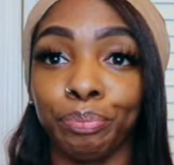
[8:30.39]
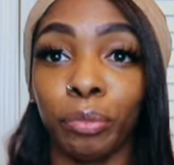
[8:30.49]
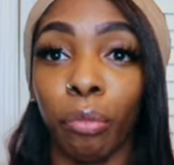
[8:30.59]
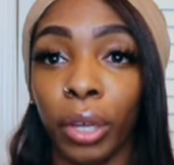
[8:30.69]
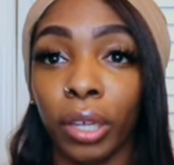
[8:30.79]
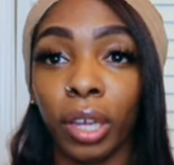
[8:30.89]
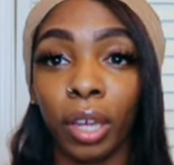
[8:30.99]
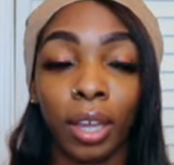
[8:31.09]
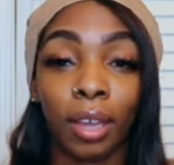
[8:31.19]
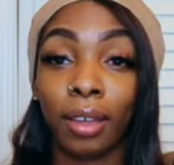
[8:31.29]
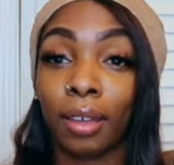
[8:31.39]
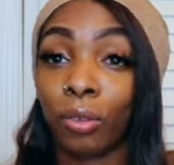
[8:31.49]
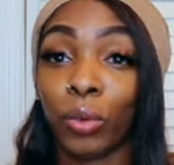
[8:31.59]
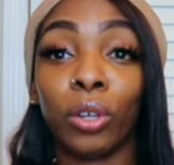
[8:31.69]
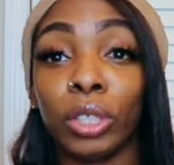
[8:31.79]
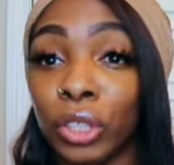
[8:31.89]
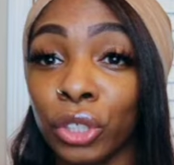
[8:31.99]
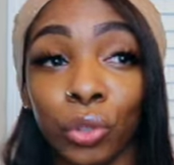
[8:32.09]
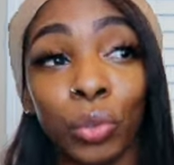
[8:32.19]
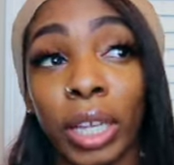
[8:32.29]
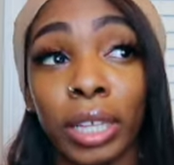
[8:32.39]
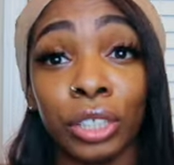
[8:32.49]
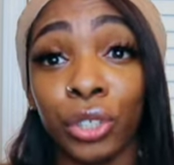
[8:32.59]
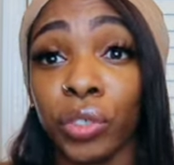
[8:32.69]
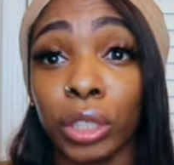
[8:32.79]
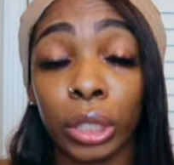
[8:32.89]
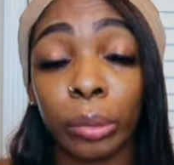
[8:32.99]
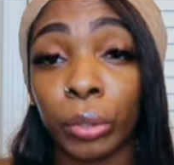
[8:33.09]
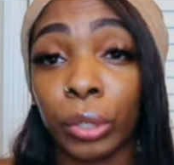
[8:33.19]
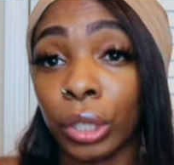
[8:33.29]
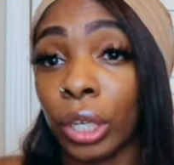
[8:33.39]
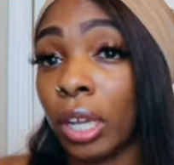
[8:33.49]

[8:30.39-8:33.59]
But we only took two classes over the summer,